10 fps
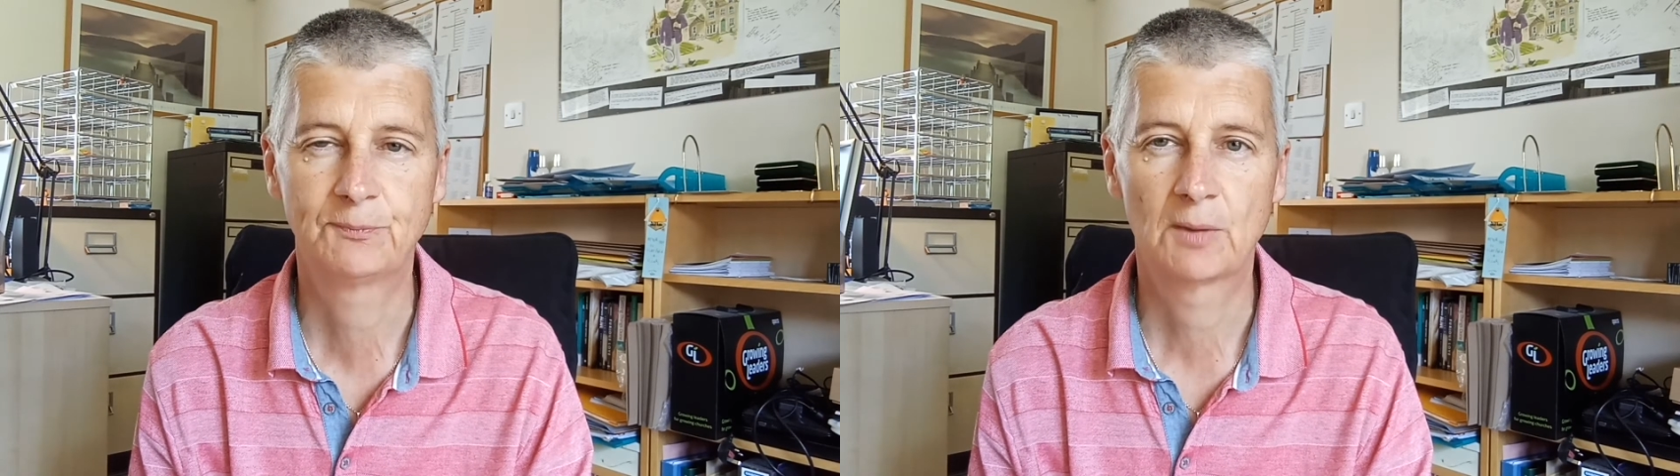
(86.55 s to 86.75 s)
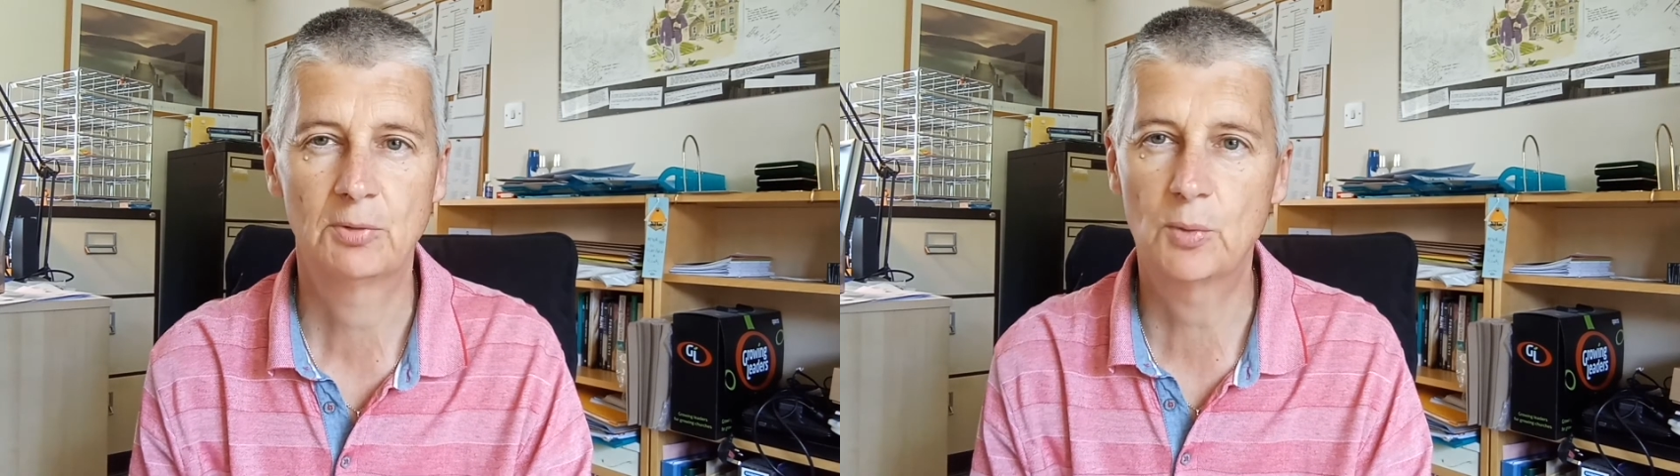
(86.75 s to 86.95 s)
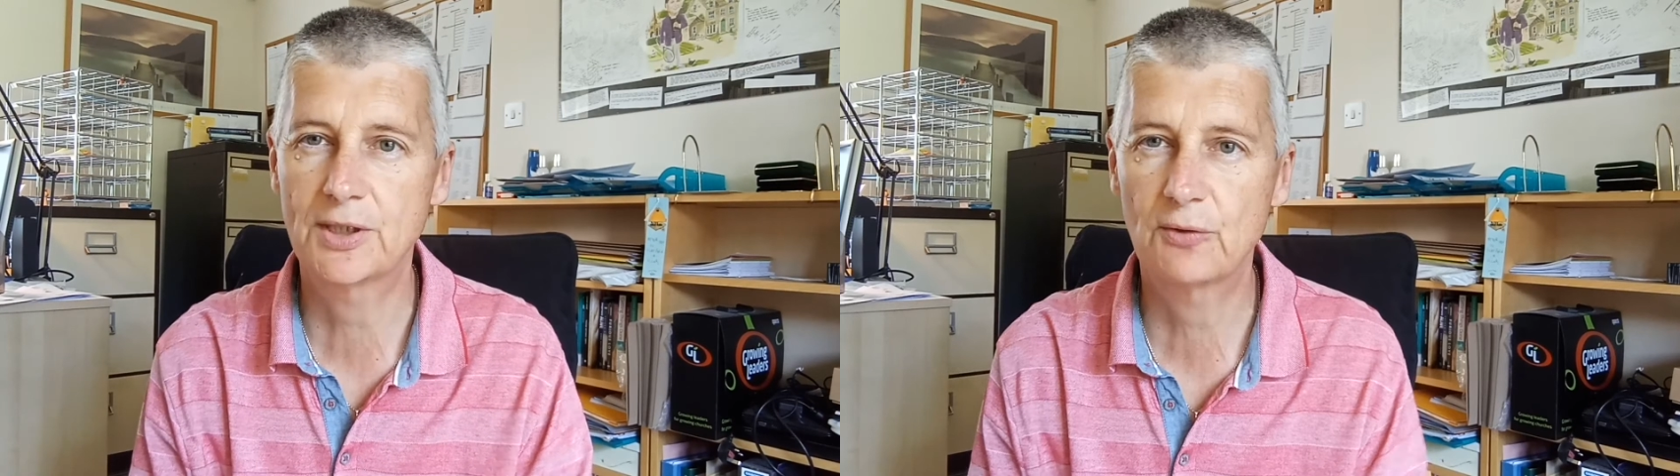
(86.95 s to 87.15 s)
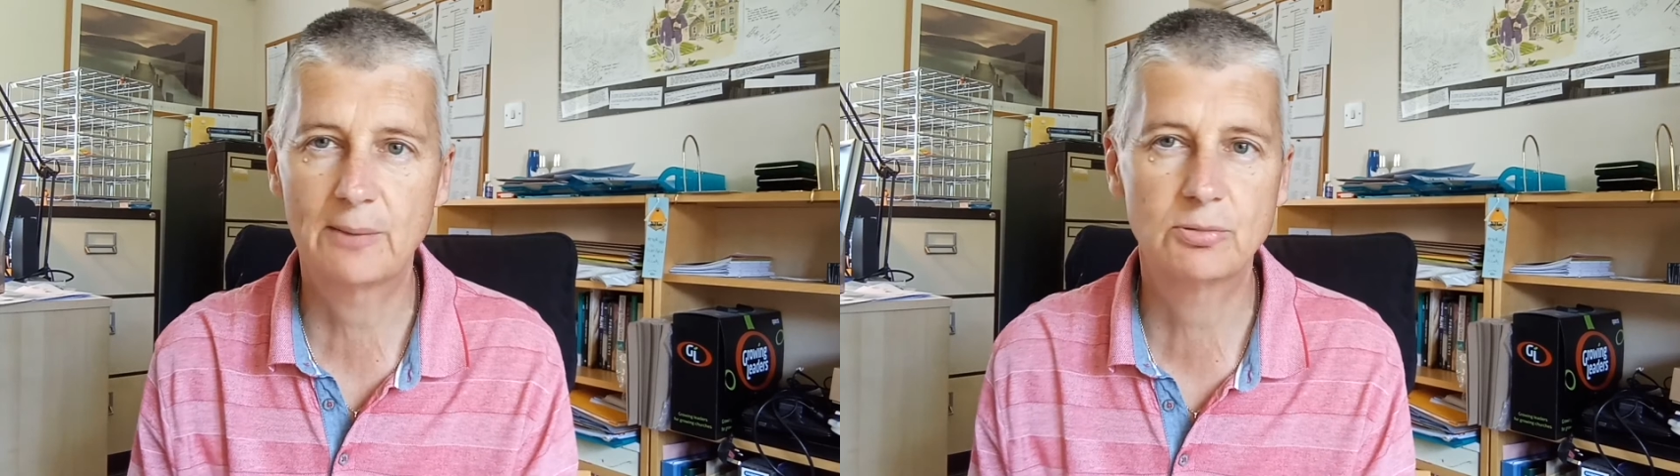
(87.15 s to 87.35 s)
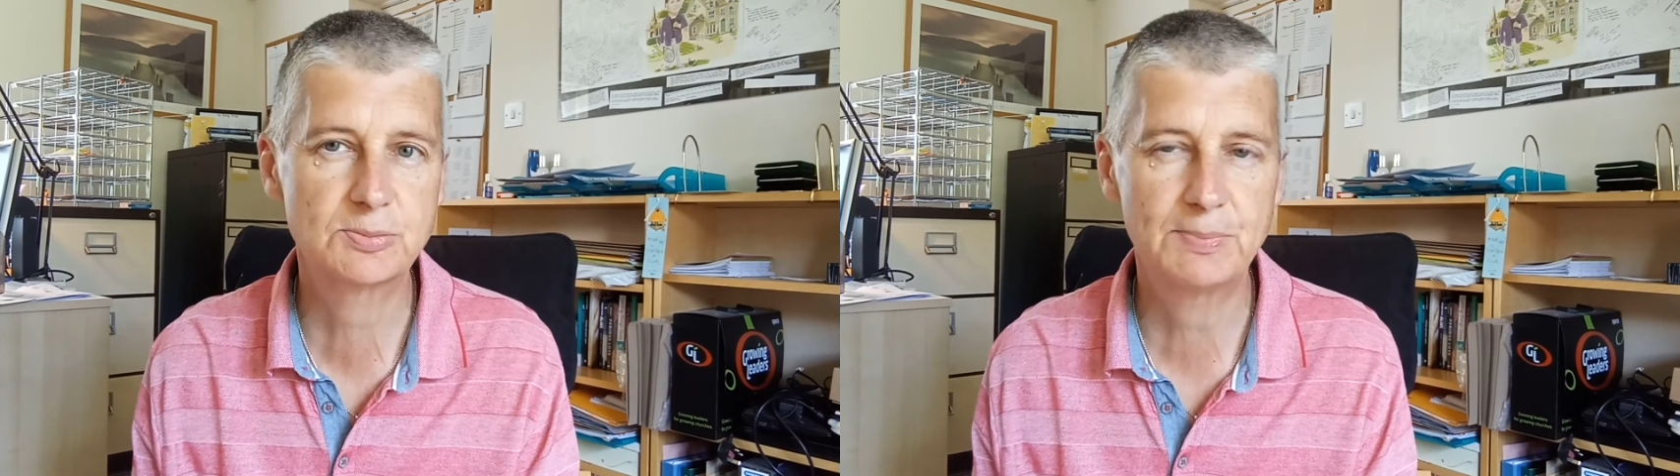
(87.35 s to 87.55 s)
But whether you're
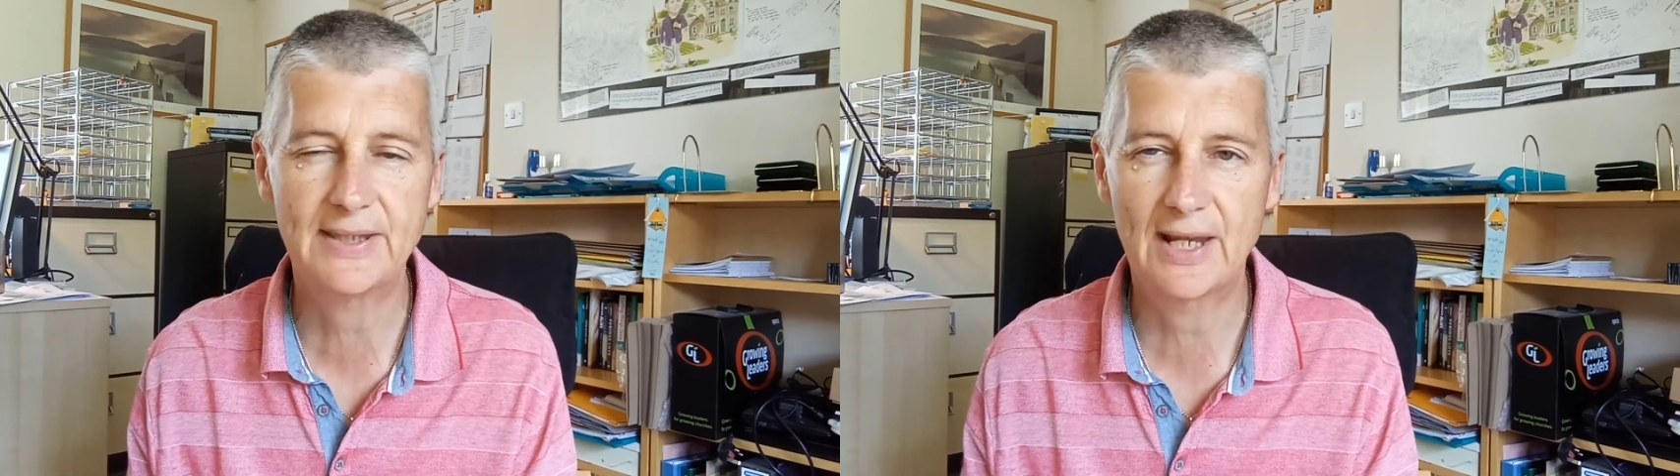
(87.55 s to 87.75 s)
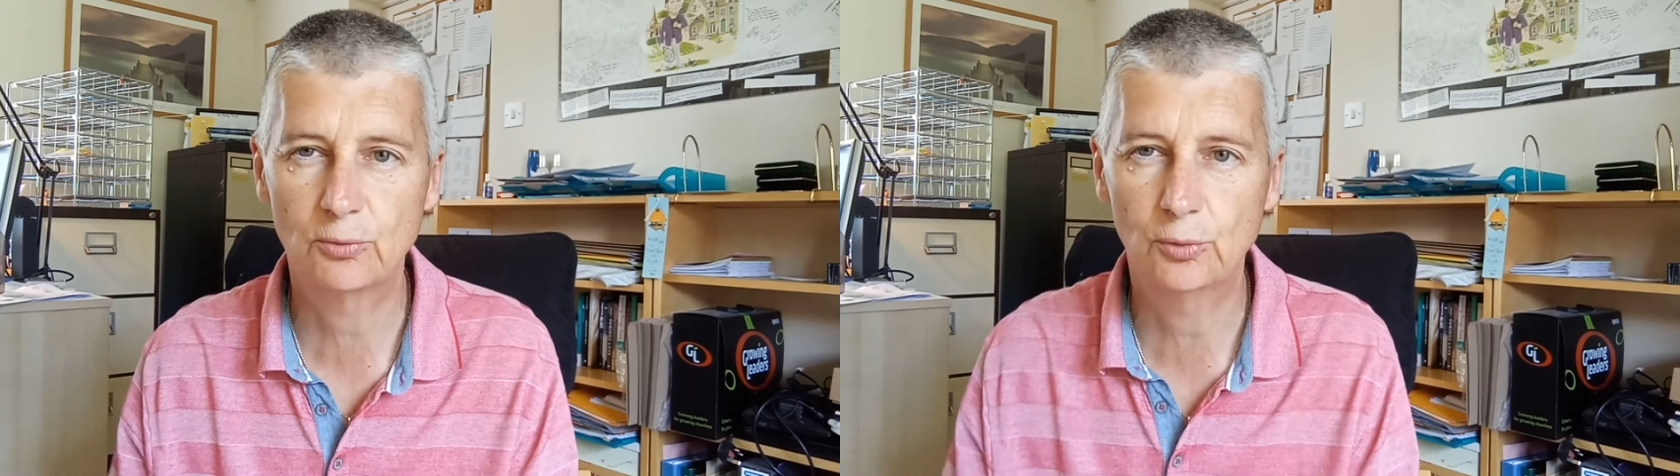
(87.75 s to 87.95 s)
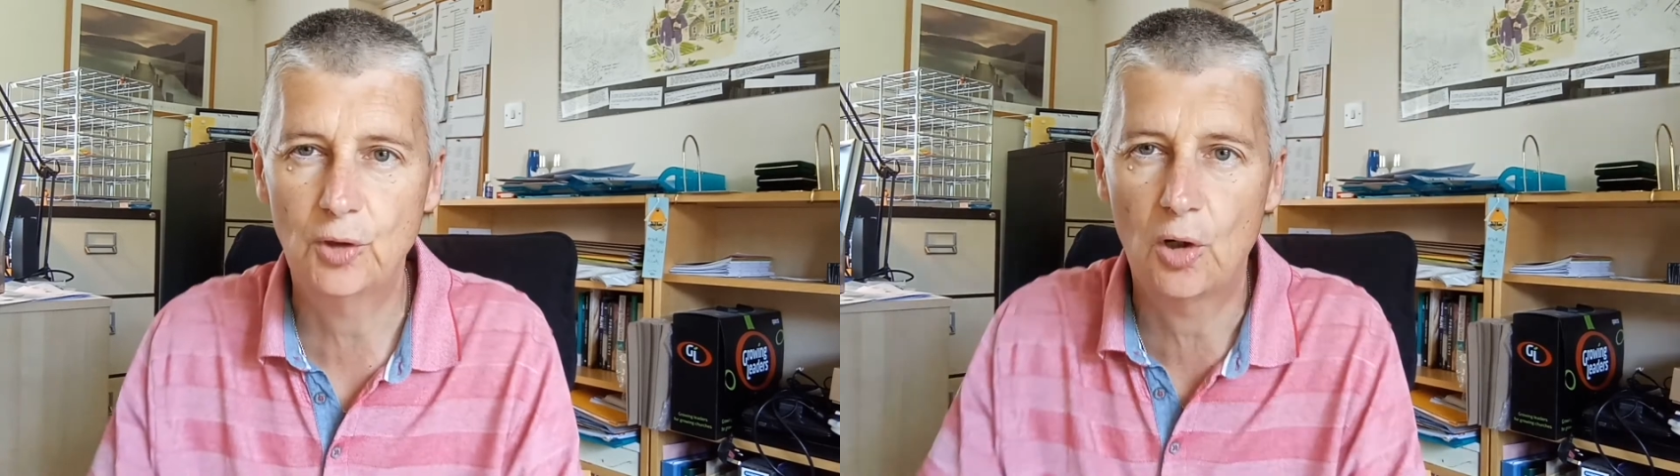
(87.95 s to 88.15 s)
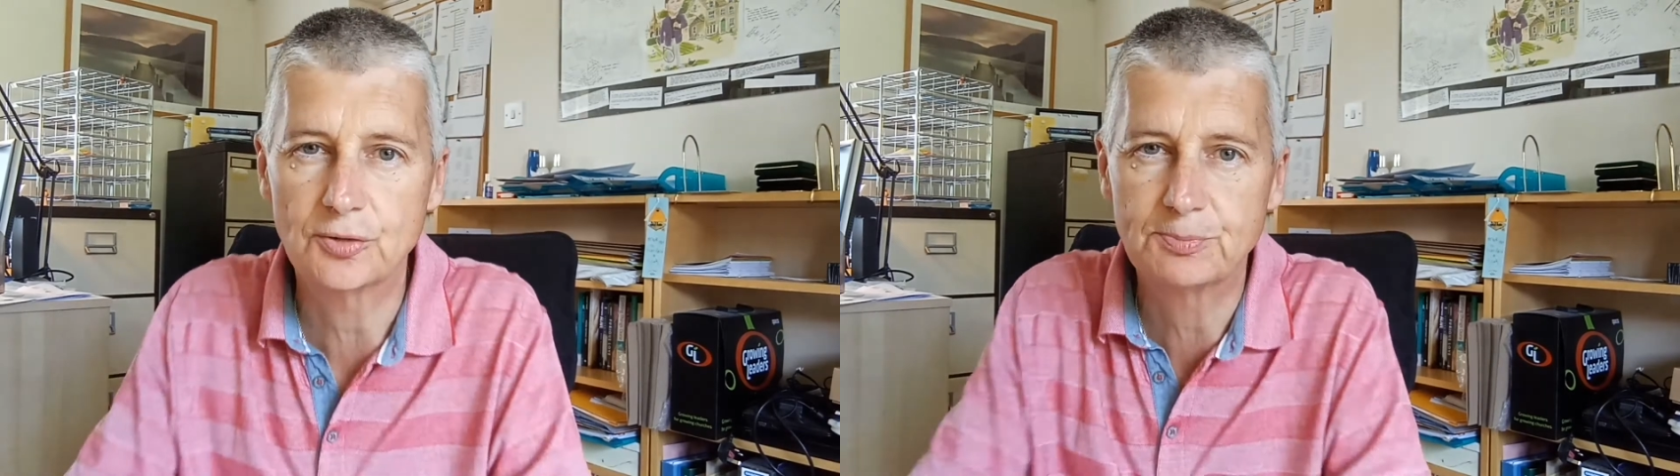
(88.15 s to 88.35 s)
able to be there or not,